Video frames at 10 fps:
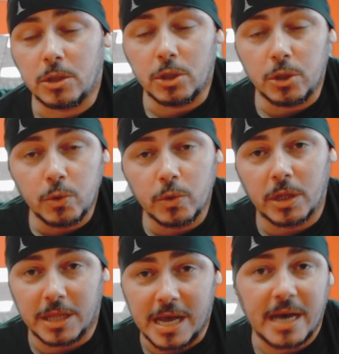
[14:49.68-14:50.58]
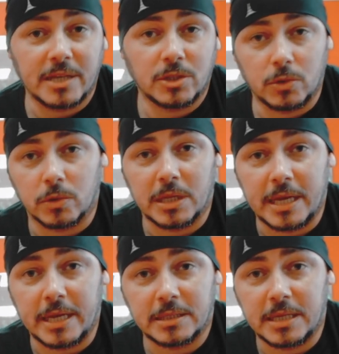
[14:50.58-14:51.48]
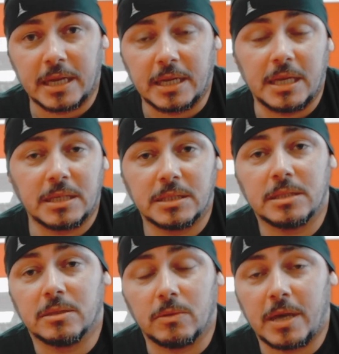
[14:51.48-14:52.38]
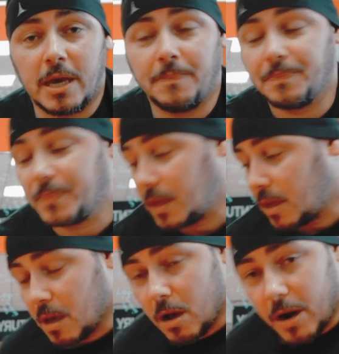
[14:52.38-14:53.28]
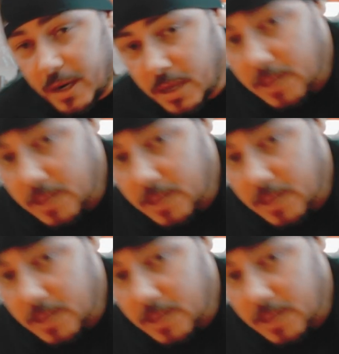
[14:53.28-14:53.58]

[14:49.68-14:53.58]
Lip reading: utilize your leg techniques, okay? All right,